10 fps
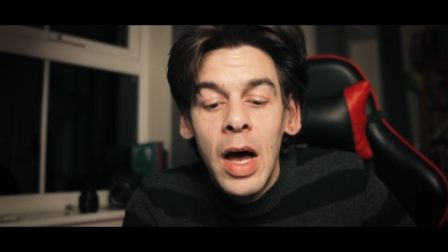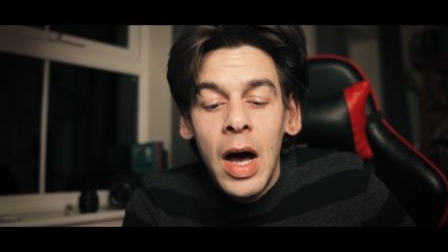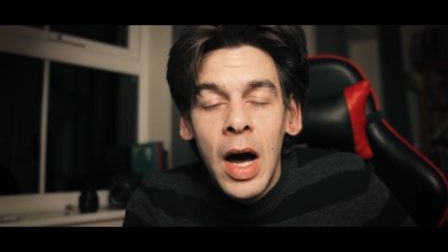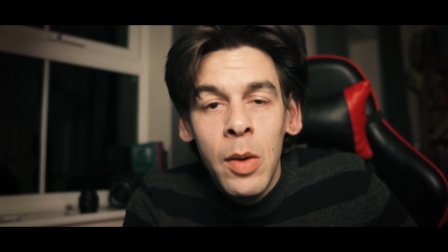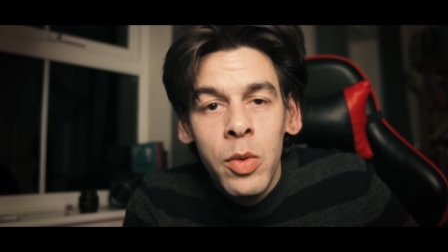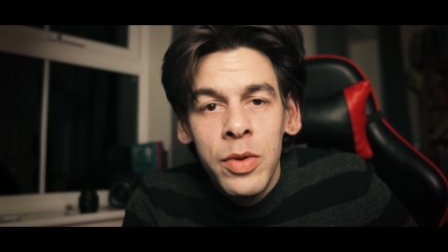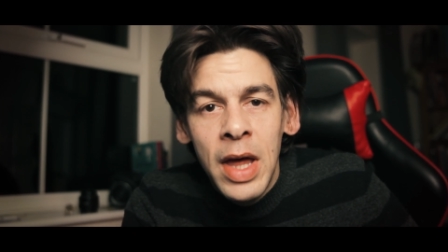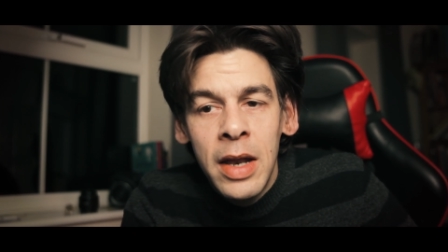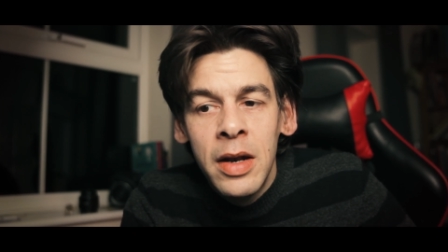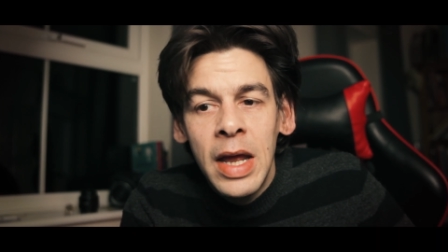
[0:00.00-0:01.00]
I will
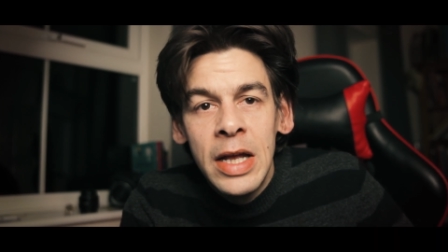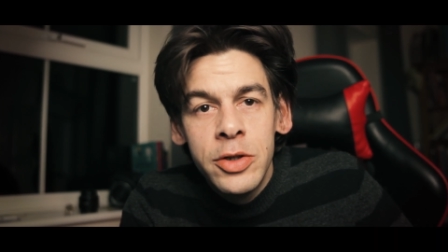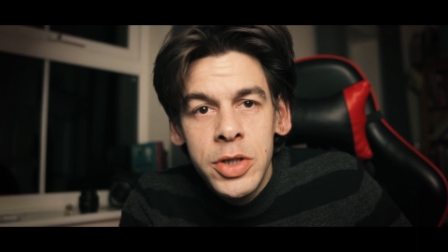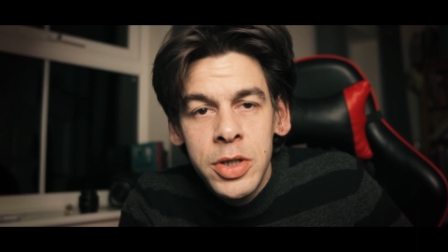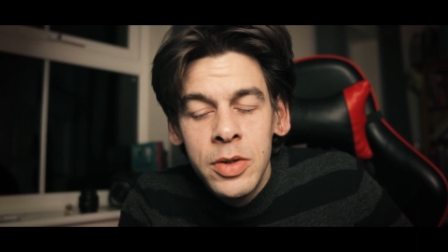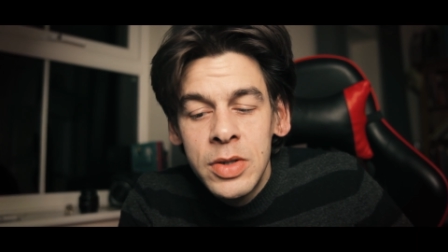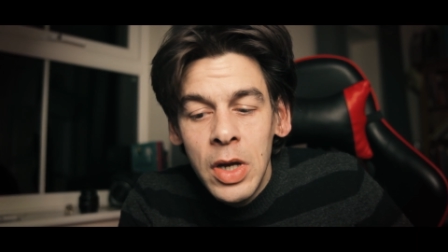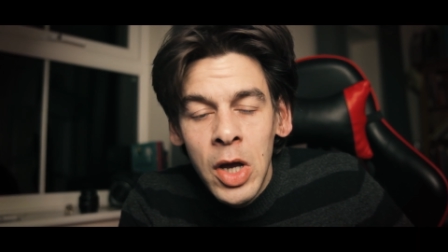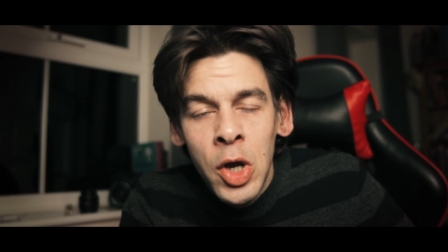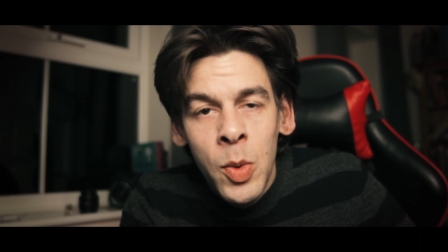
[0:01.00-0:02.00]
then introduce
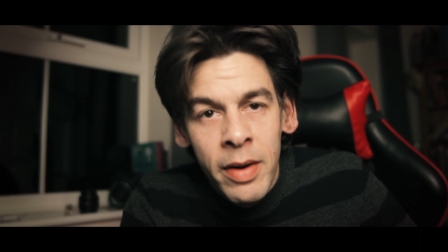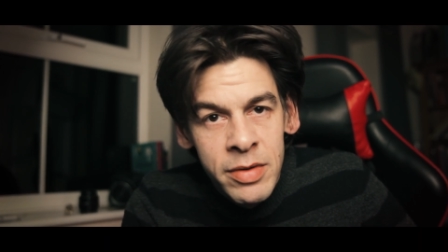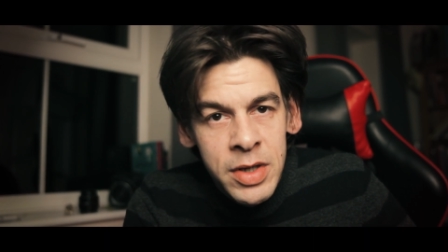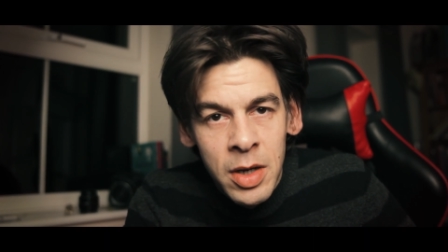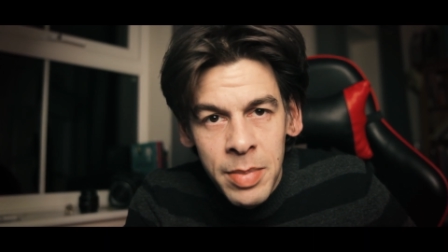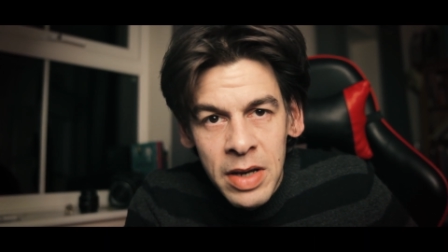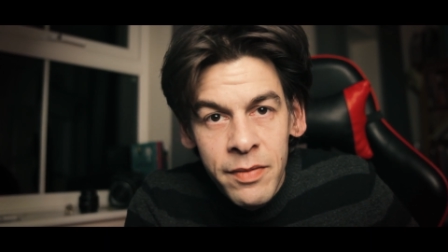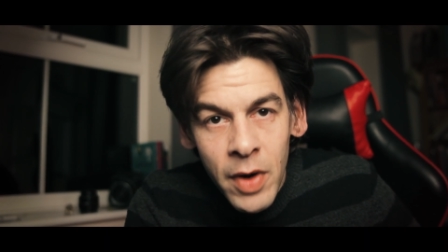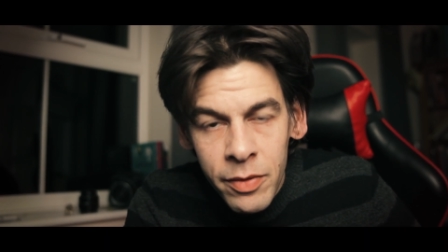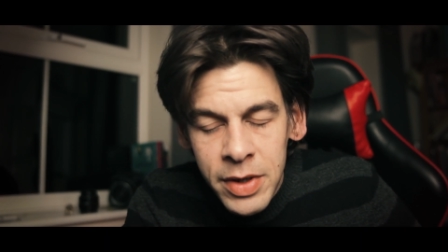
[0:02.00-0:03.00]
whoever's going to be
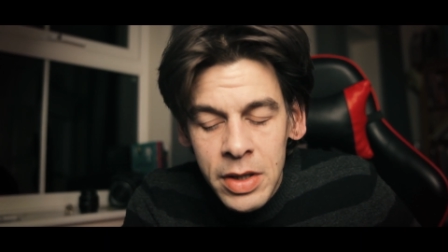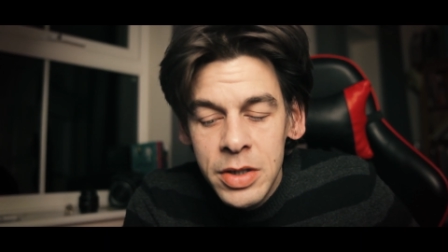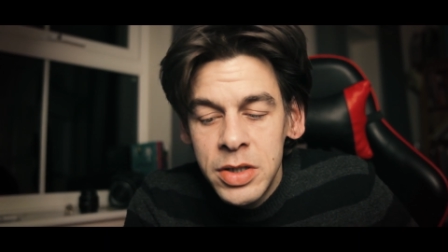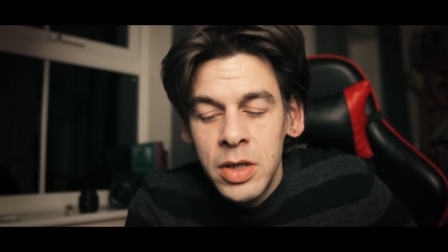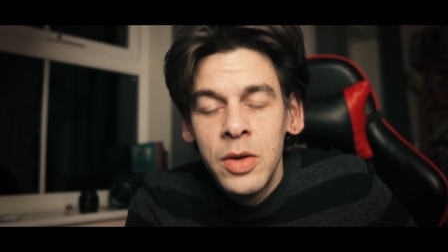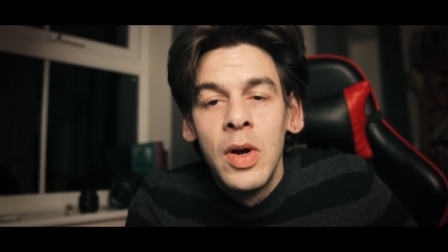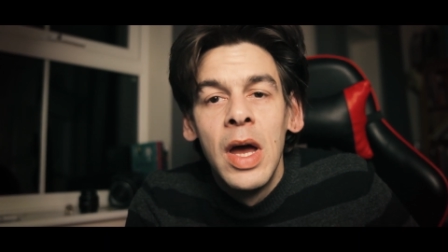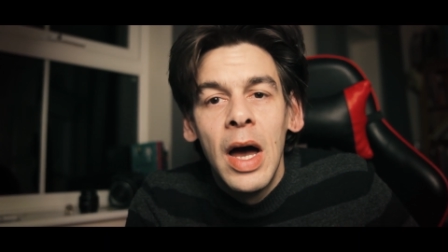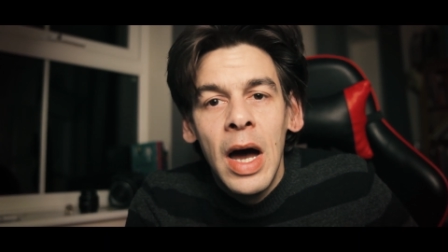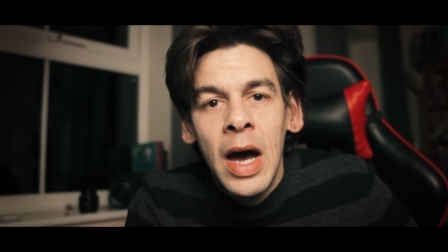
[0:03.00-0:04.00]
involved in the shoot,
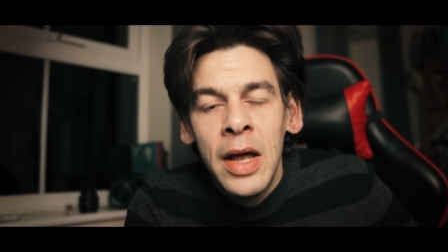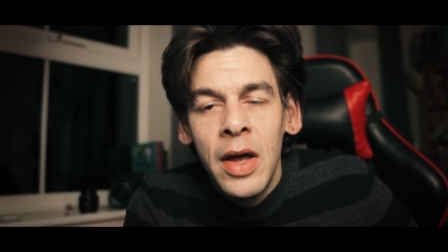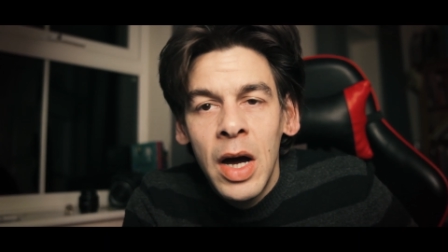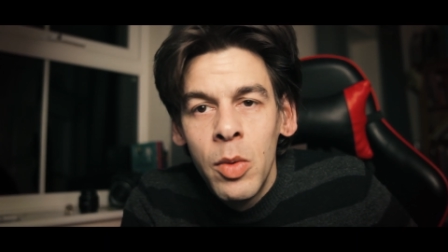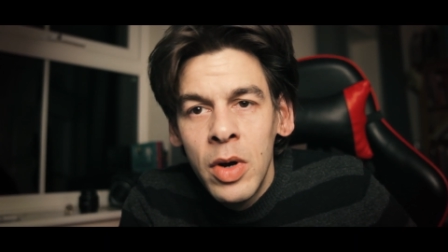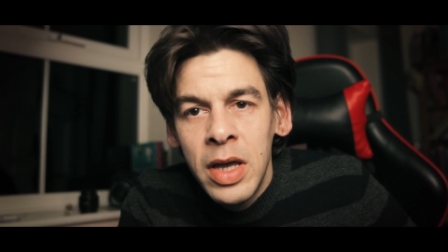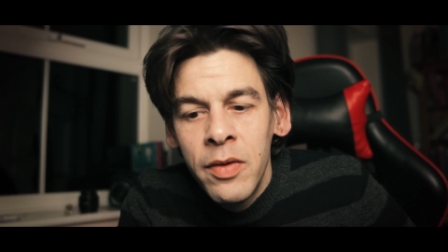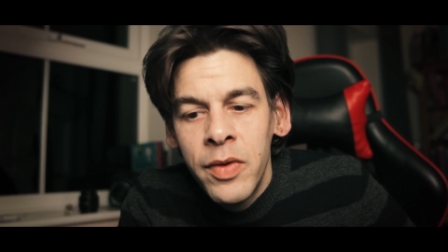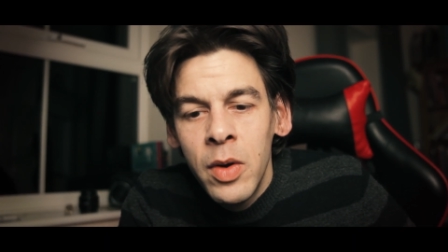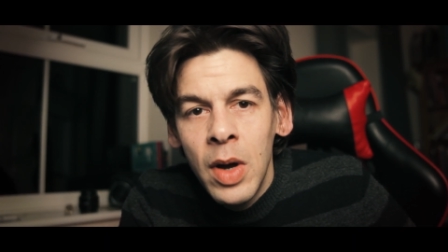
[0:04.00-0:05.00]
and I will
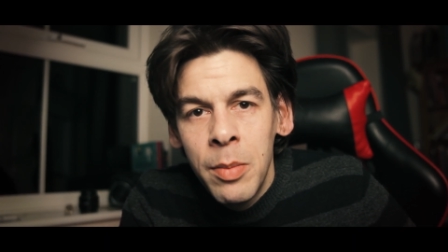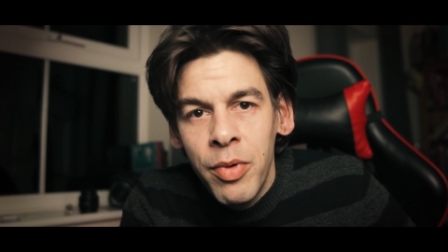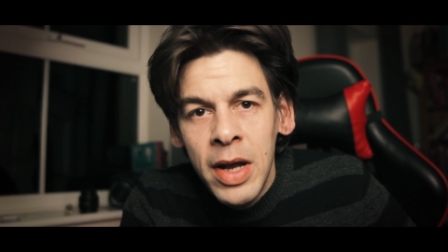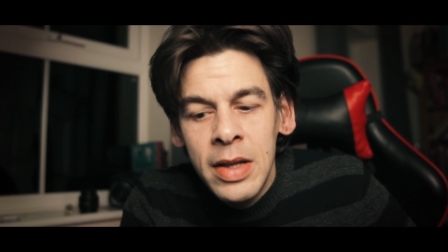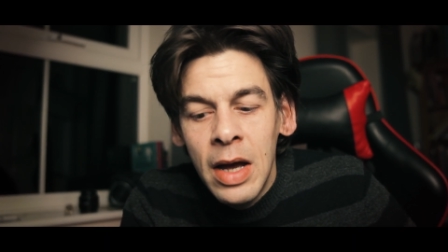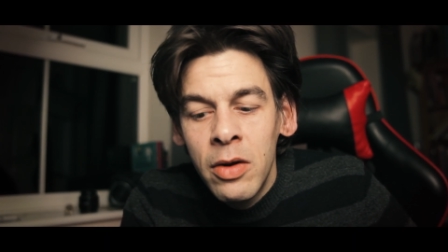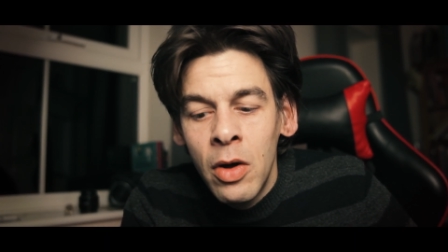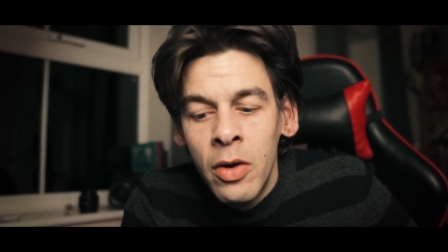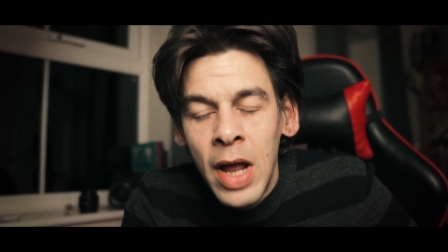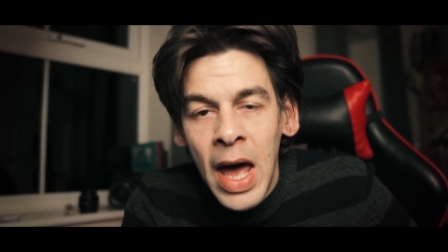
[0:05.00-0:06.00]
give you a breakdown
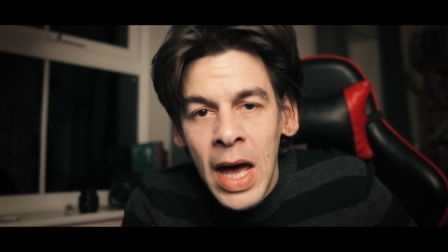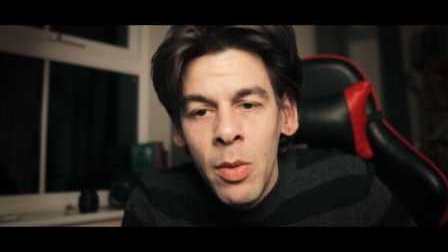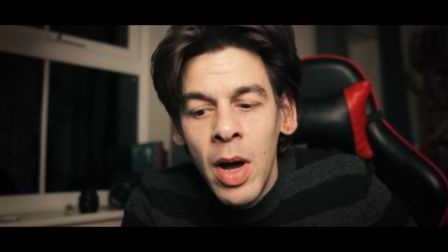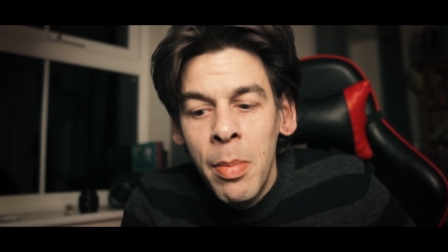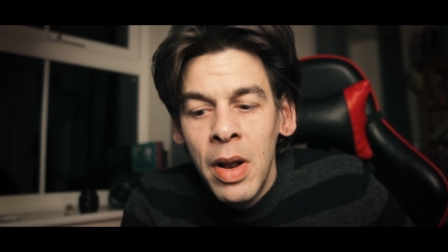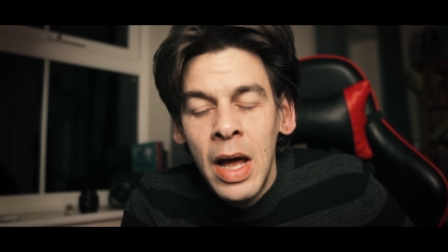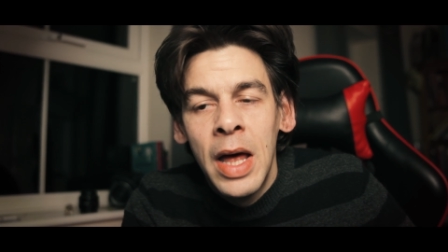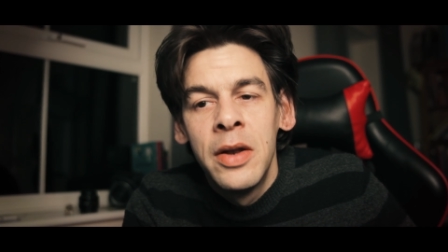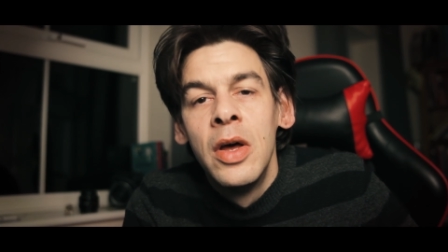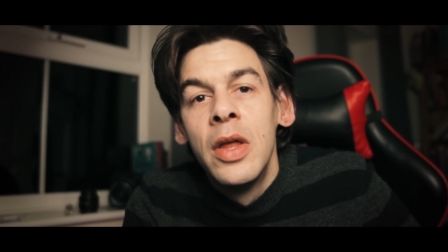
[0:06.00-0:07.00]
on how I
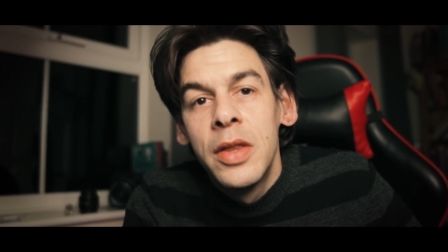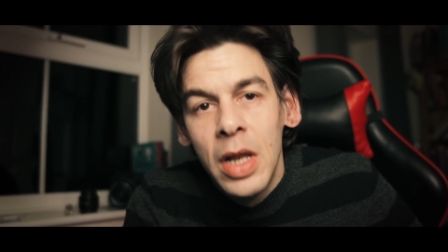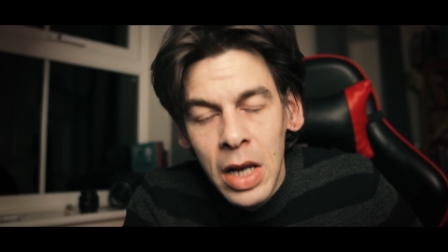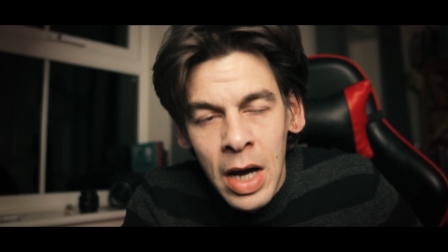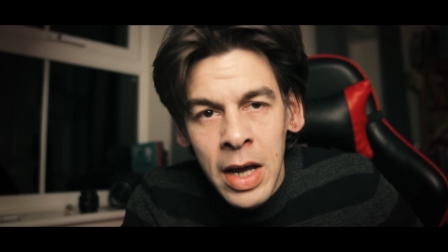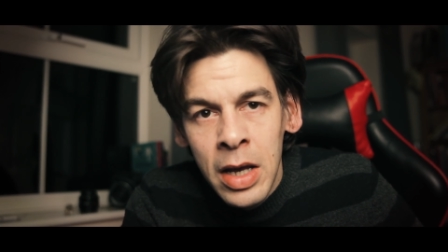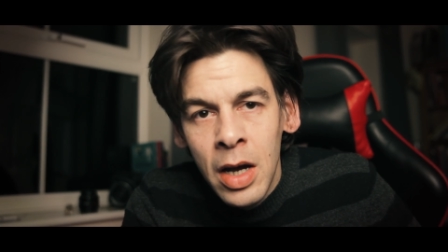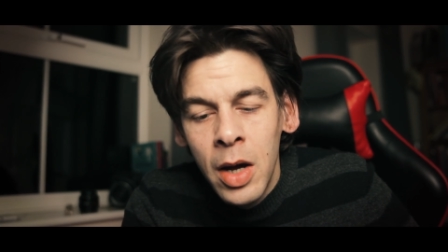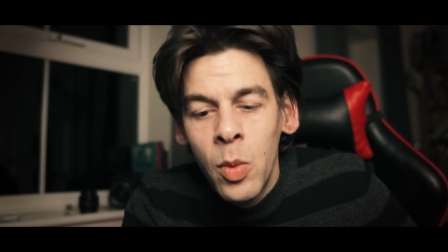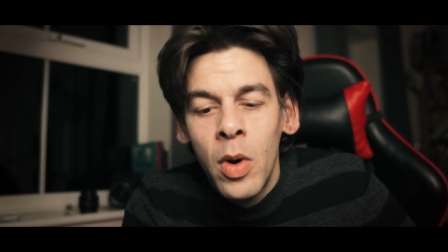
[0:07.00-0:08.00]
plan the lighting
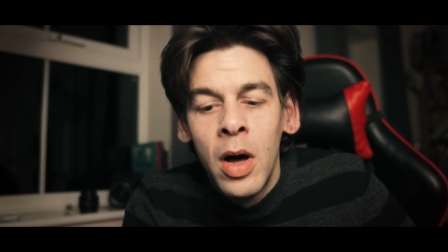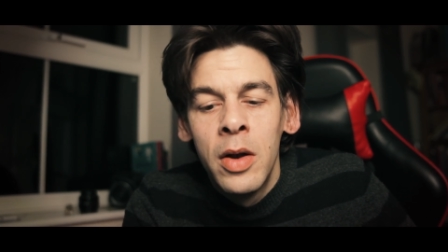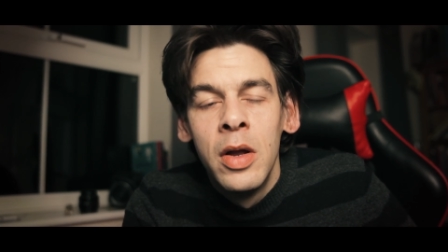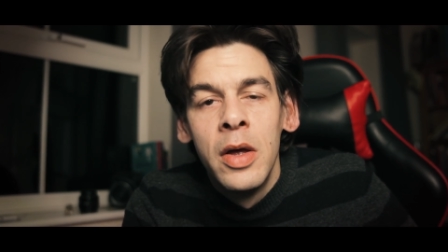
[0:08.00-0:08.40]
I want,